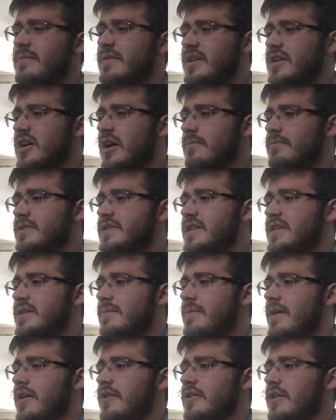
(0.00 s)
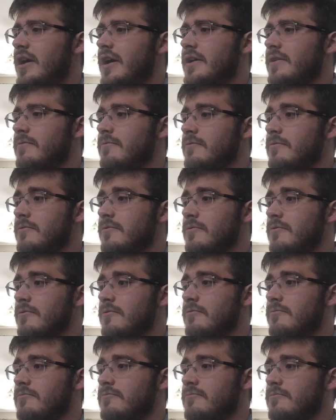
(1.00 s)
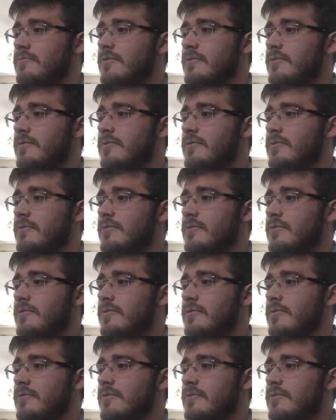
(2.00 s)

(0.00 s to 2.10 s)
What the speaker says: been commenting about like, oh,